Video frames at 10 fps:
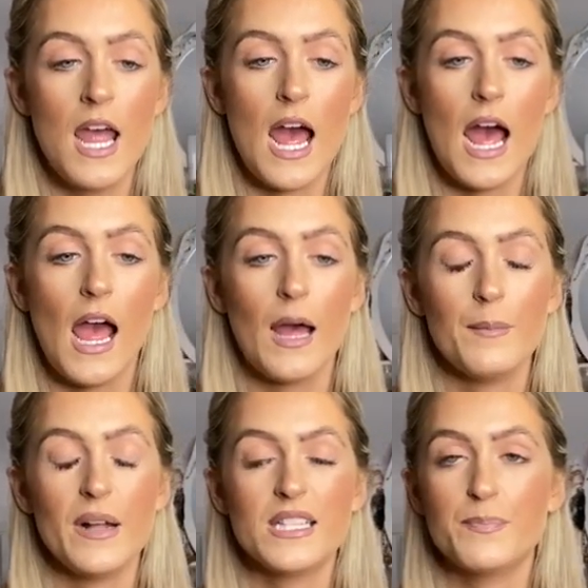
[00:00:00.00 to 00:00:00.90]

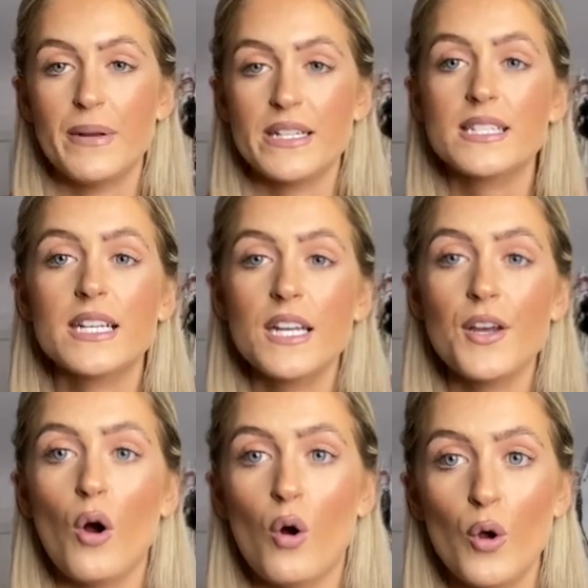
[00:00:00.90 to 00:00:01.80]
It's basically
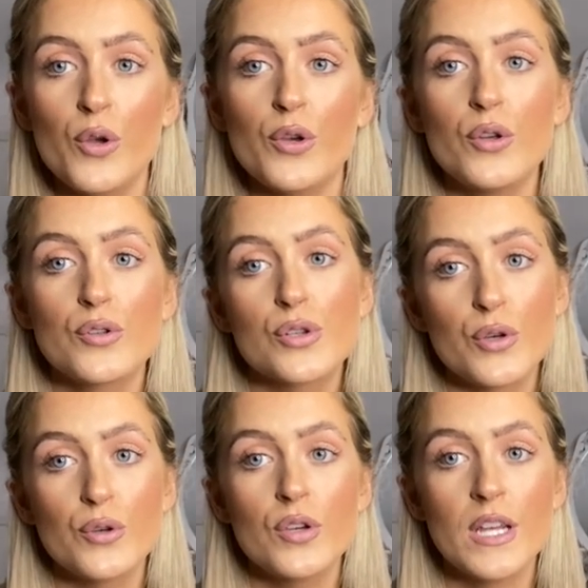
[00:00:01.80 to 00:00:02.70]
how
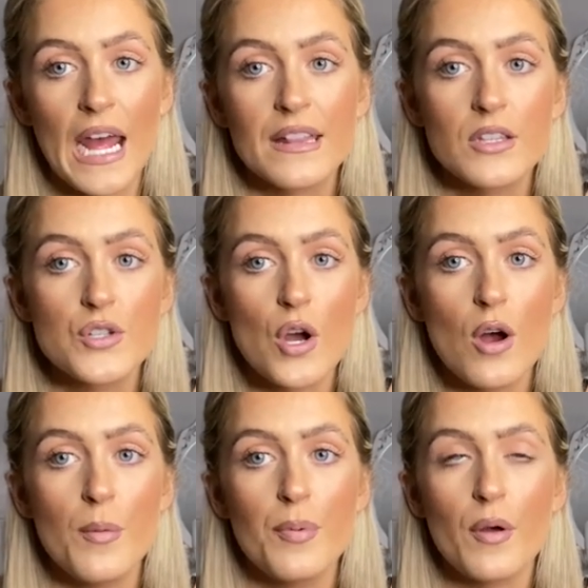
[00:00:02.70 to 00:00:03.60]
to get the
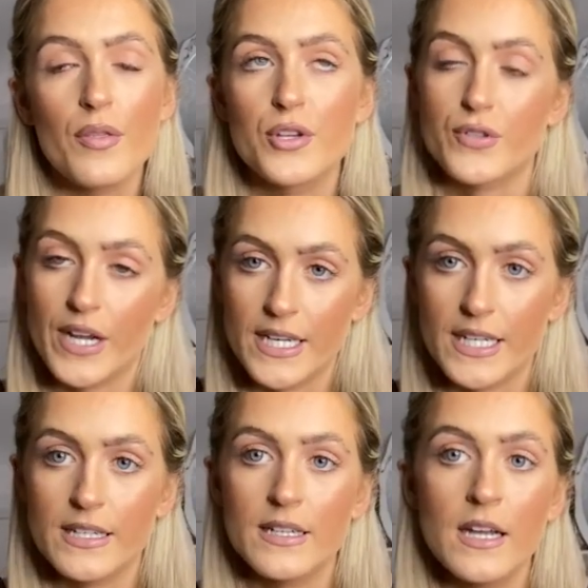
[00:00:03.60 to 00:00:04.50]
job, the
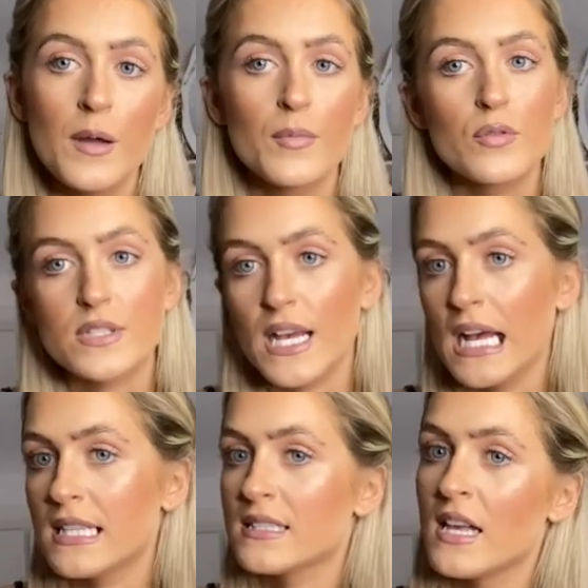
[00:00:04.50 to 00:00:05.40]
training
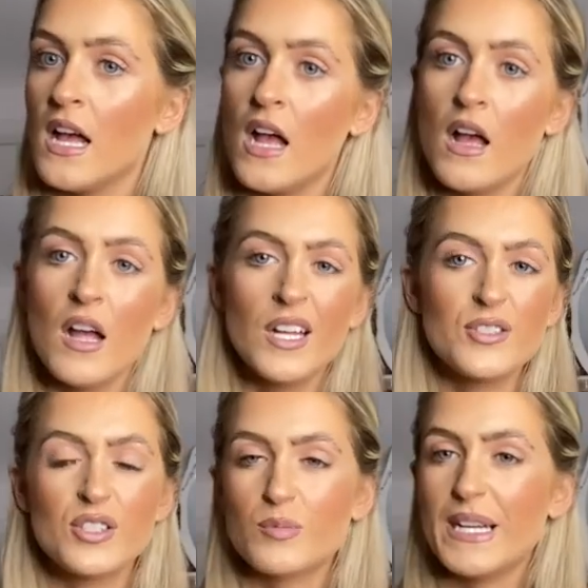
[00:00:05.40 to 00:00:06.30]
process,
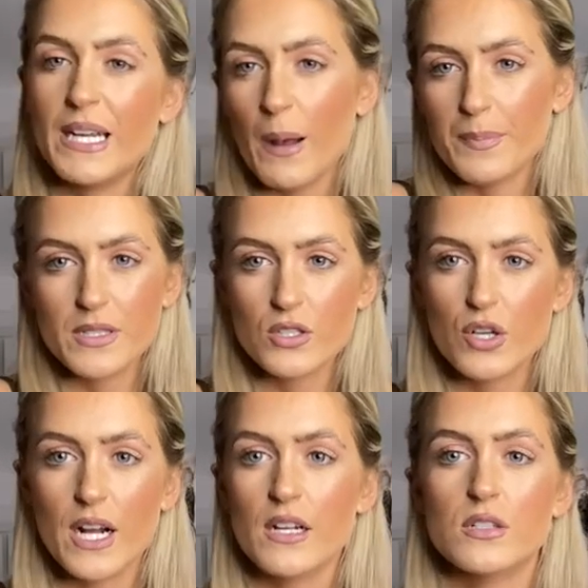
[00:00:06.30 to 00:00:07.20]
just wee tips and
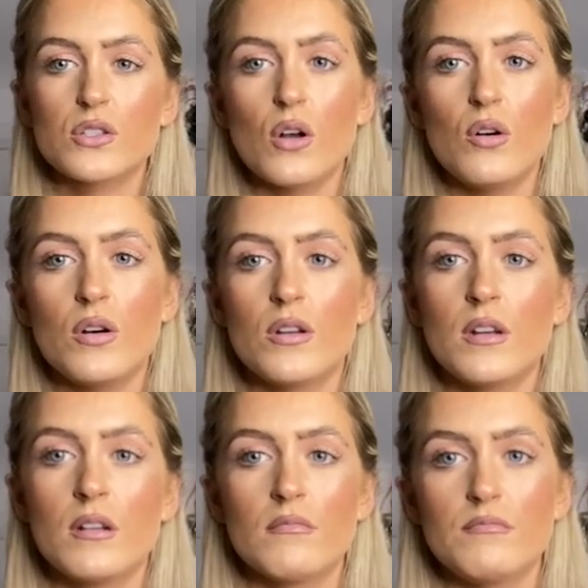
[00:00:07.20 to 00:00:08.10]
tricks
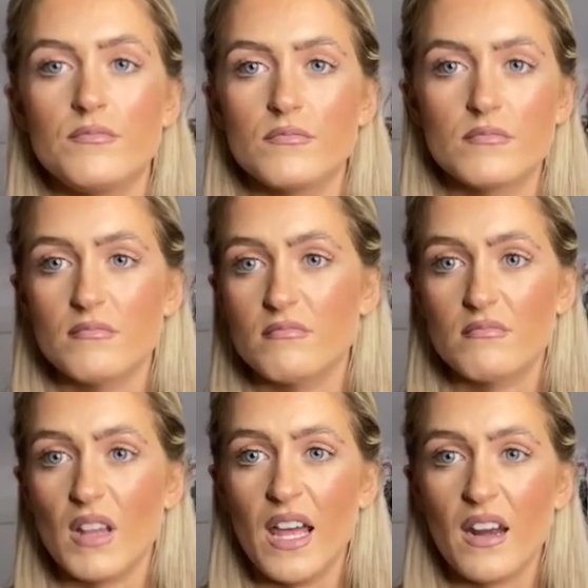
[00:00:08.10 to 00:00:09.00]
on
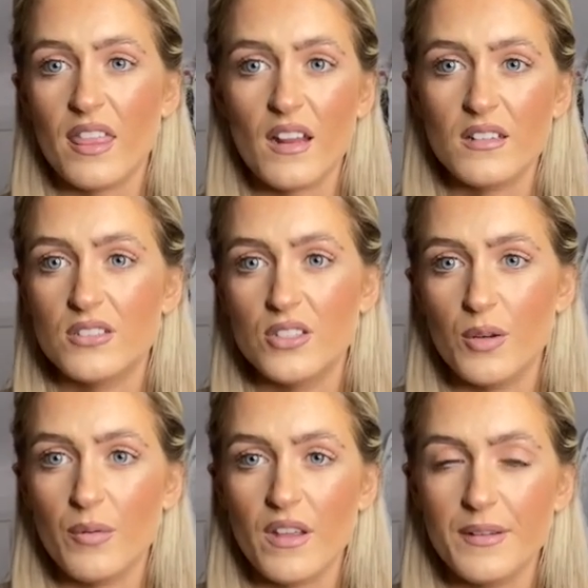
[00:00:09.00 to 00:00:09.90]
anything to do
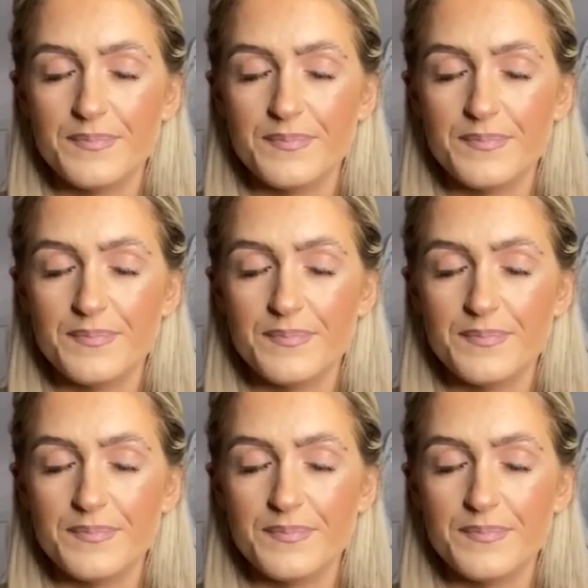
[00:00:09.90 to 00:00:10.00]
with it.